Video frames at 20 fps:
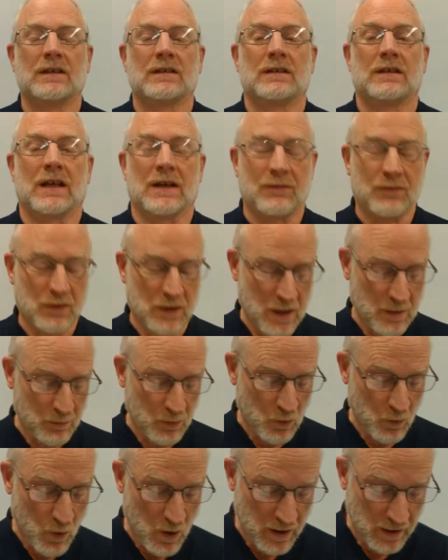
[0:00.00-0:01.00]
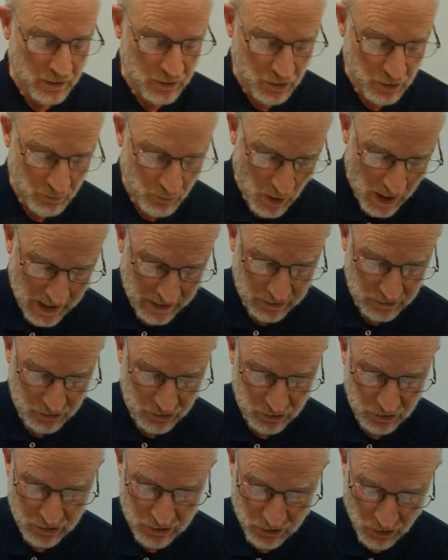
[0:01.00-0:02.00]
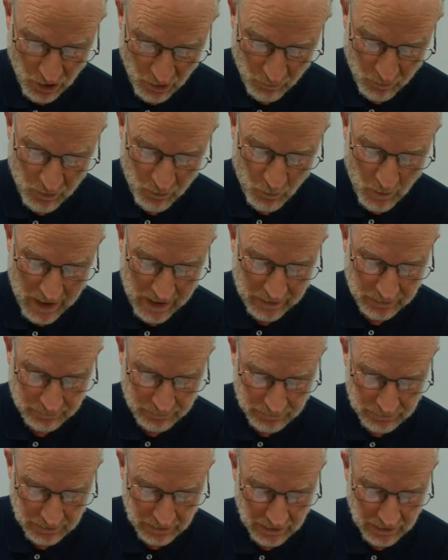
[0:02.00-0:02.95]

Like for number 1, your bracket should start with when